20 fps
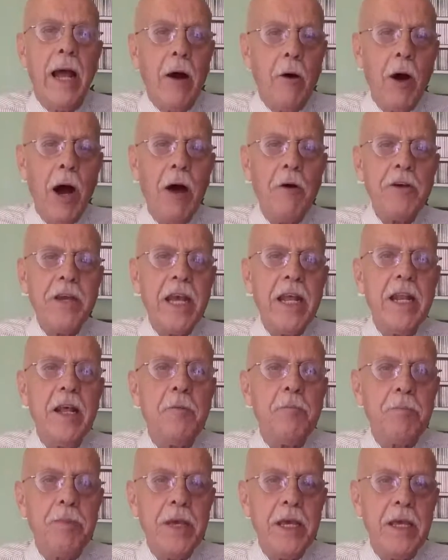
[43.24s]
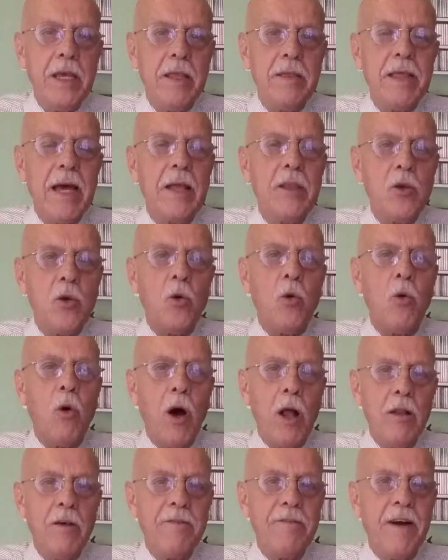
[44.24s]
Now, how can it be that you
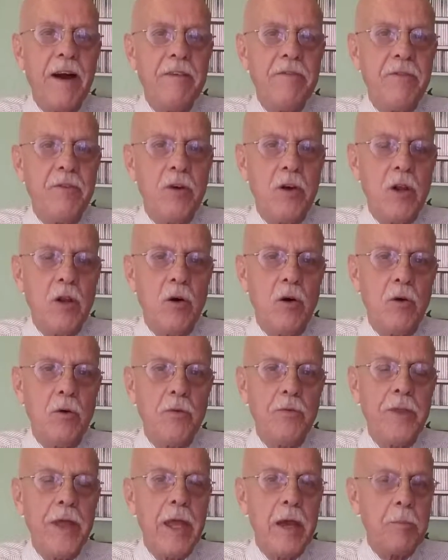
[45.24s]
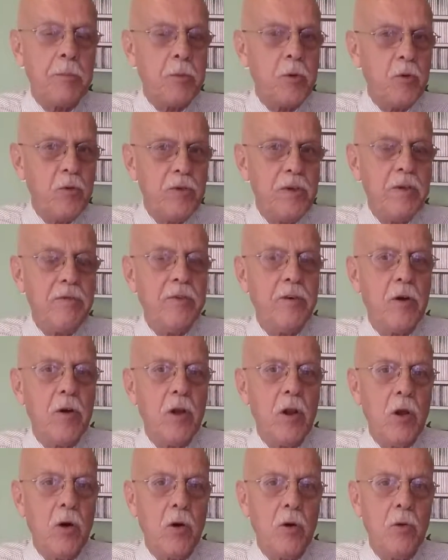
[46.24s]
qualify for a loan, they approve you for
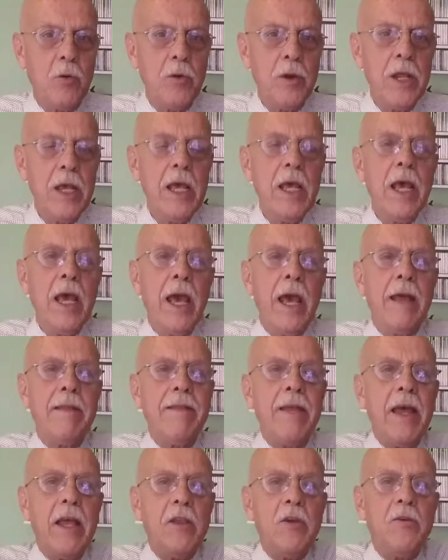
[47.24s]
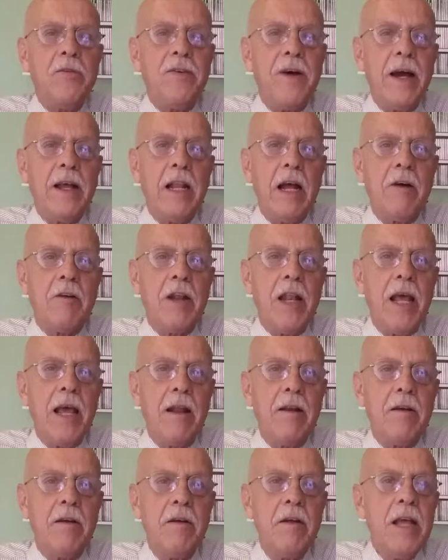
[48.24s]
a loan, and then you find out
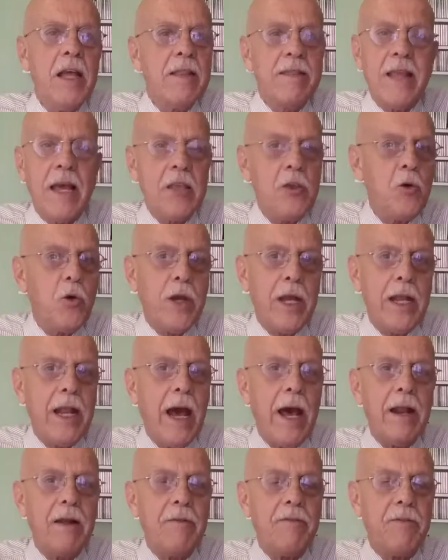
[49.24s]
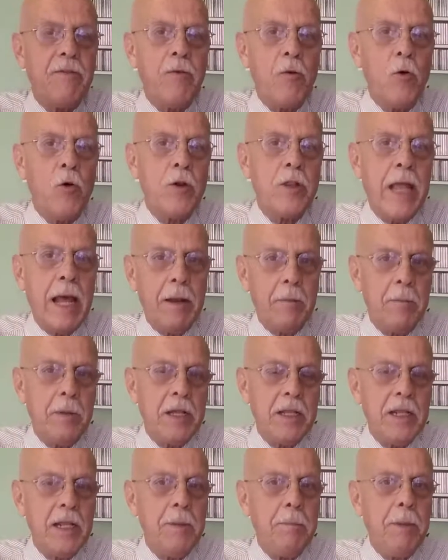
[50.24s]
later that you cannot afford that
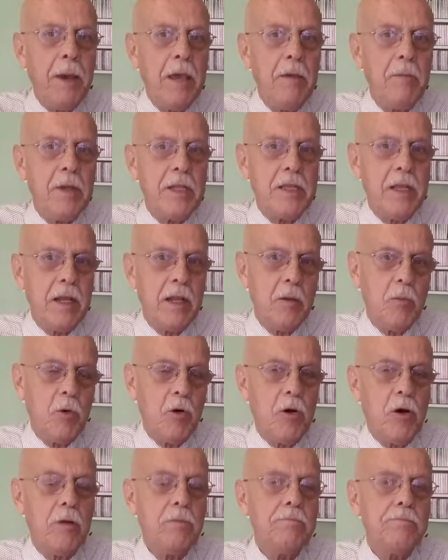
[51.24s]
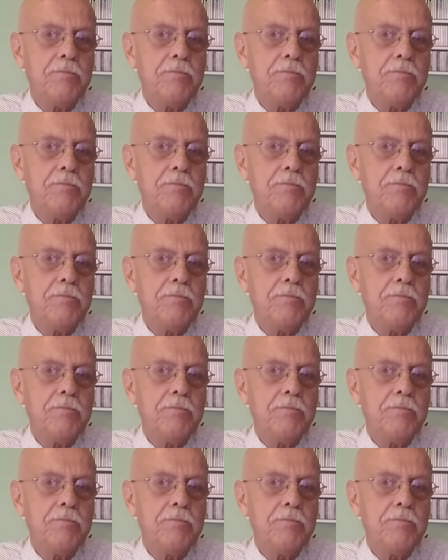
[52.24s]
monthly payment anymore?